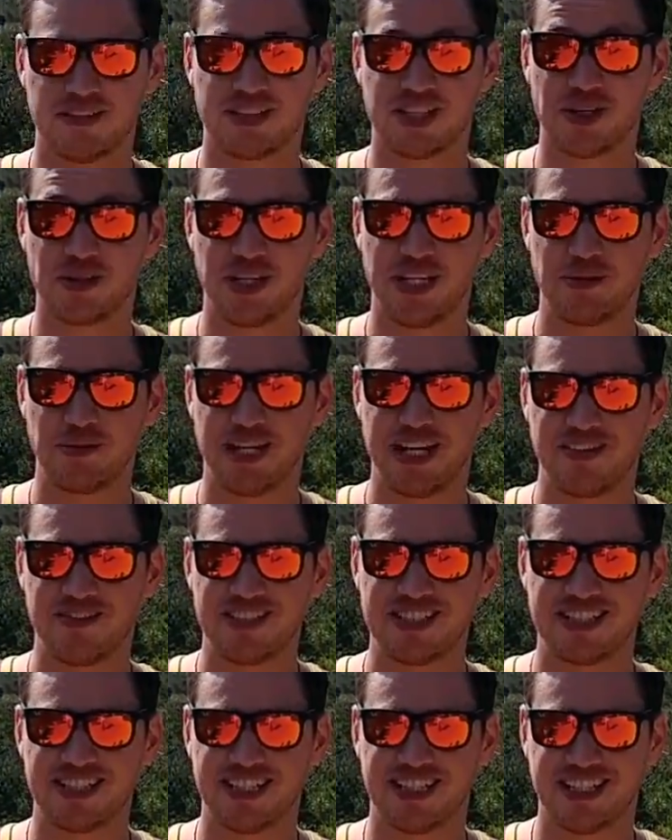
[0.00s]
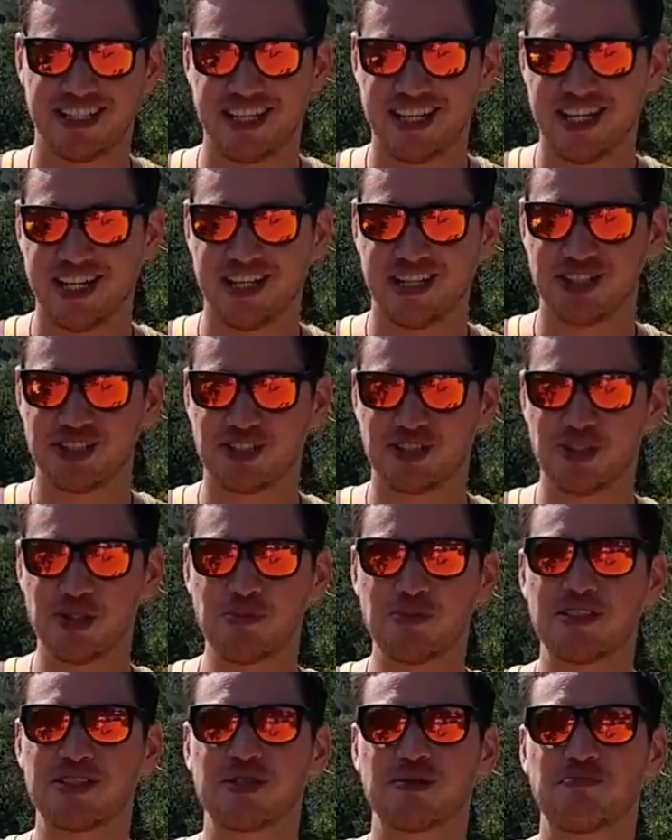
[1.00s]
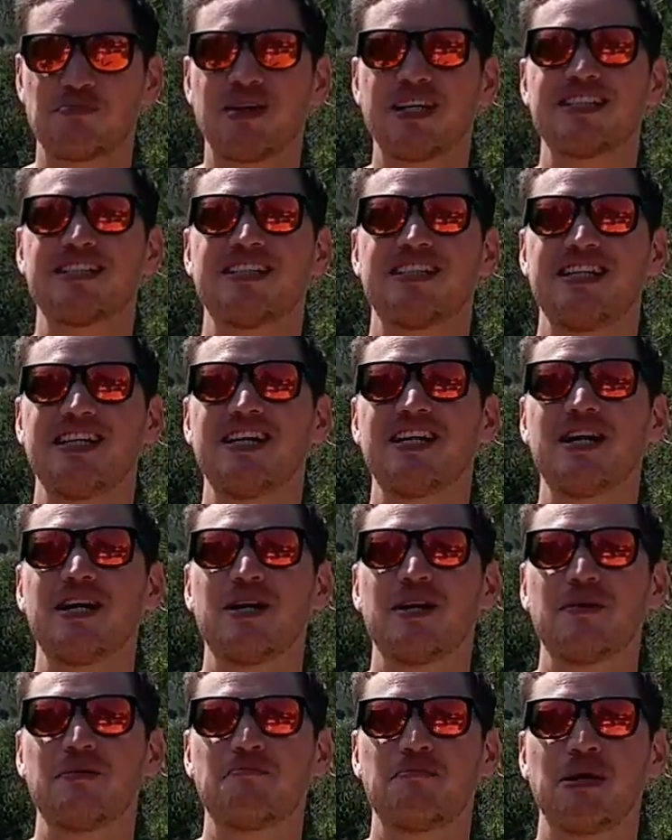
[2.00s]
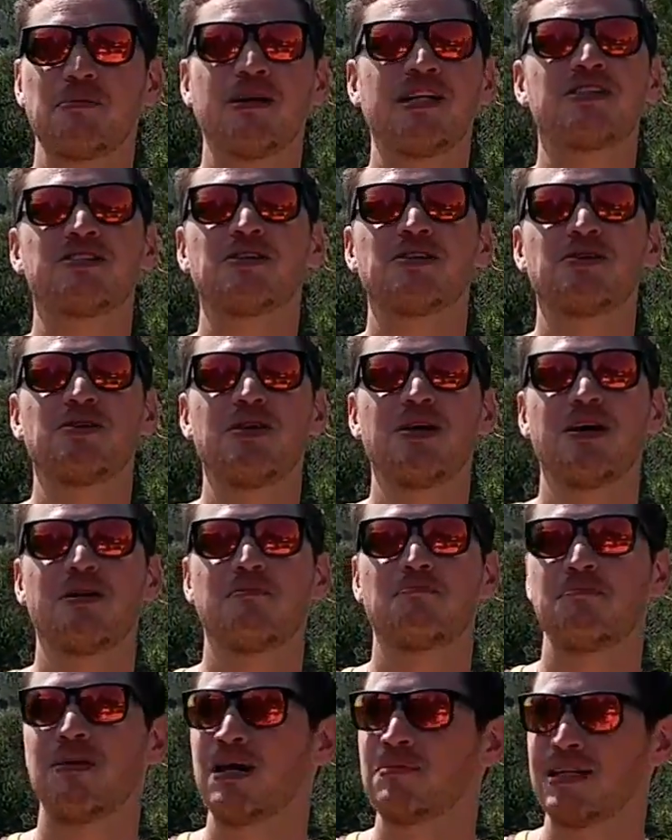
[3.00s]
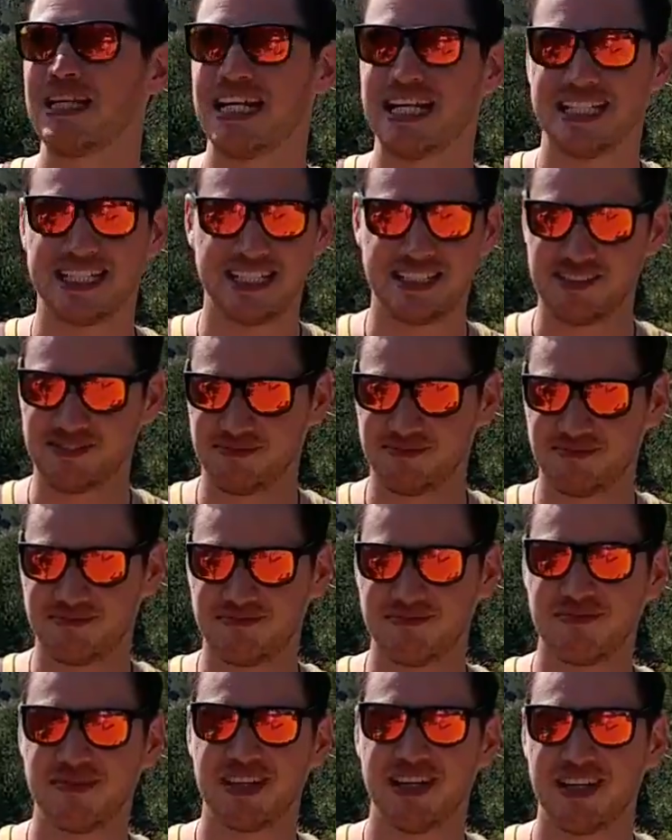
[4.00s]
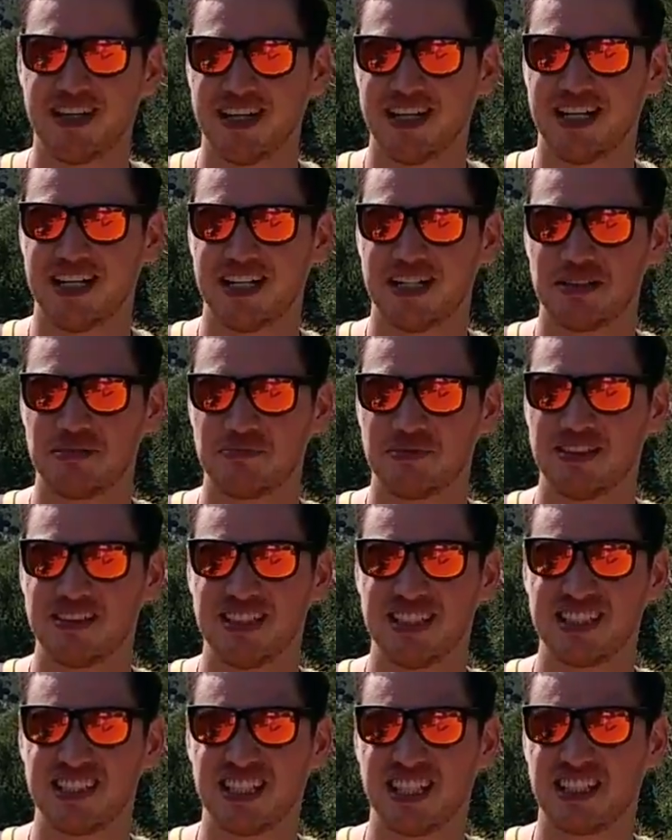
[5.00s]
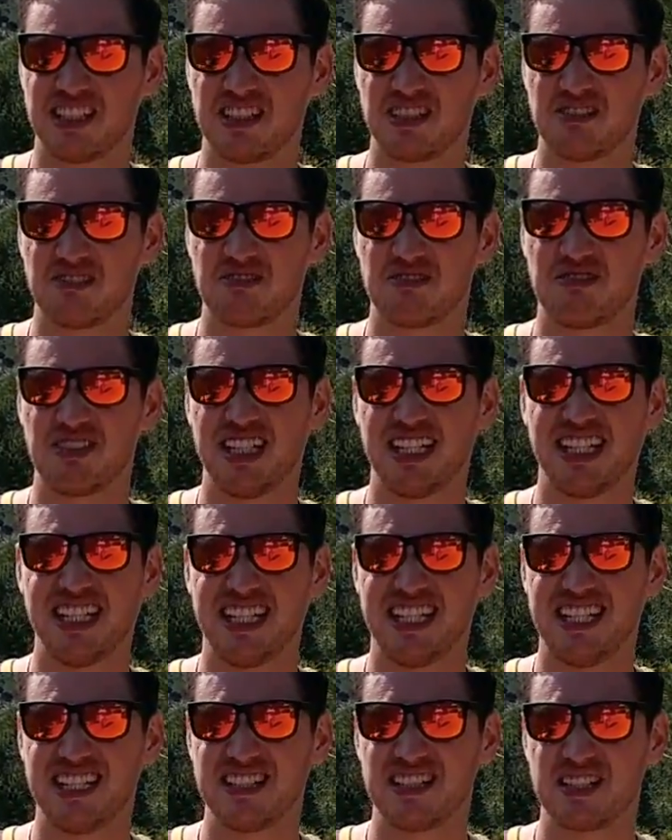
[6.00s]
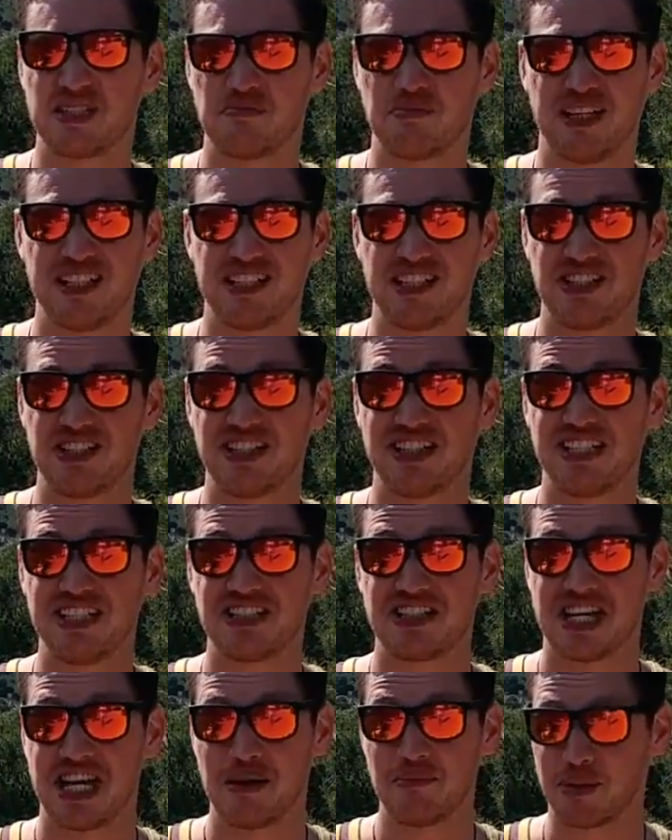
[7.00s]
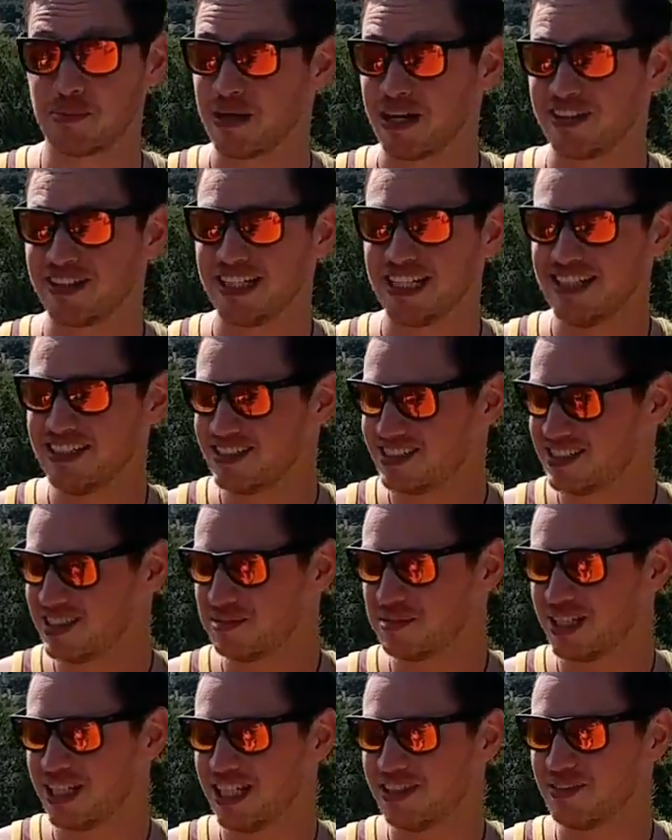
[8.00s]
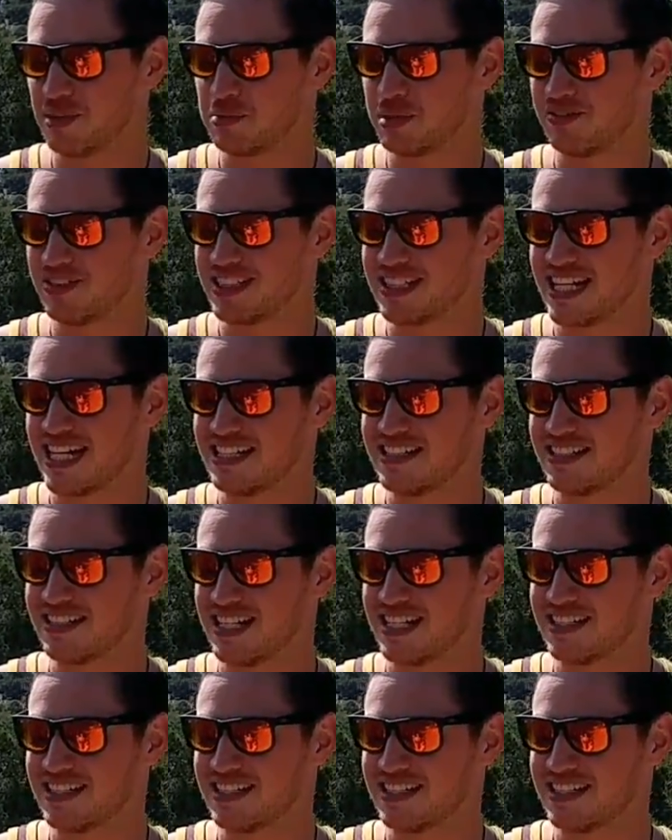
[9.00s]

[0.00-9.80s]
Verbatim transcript: So here we have it, the super spicy pimento marmalada. Um, it's like a really spicy chili jam, apparently, so I'm gonna give it a bit of a taste